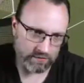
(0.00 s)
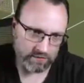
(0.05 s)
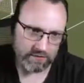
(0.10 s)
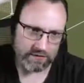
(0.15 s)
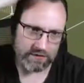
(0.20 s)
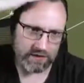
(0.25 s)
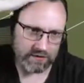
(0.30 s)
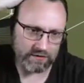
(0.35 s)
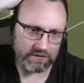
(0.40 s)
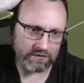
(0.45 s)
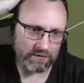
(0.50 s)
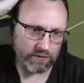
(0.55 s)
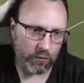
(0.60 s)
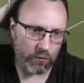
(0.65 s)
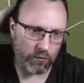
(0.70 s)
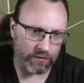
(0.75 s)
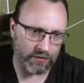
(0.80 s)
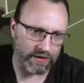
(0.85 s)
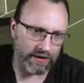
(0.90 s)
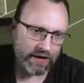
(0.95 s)
Got the
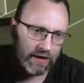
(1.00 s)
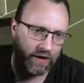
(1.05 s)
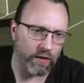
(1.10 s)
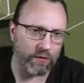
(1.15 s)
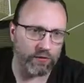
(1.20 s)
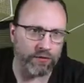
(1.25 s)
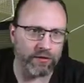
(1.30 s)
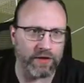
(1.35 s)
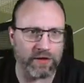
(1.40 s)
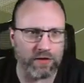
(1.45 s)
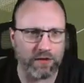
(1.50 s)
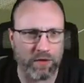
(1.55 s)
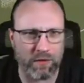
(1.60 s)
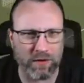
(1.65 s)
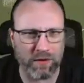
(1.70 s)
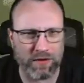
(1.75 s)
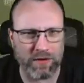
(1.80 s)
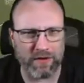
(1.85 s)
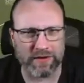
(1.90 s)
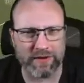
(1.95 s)
Gordon Gecko thing going
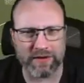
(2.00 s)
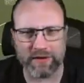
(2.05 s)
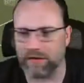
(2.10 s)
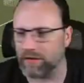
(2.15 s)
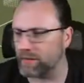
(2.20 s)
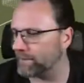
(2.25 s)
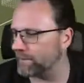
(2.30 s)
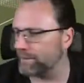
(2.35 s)
on there.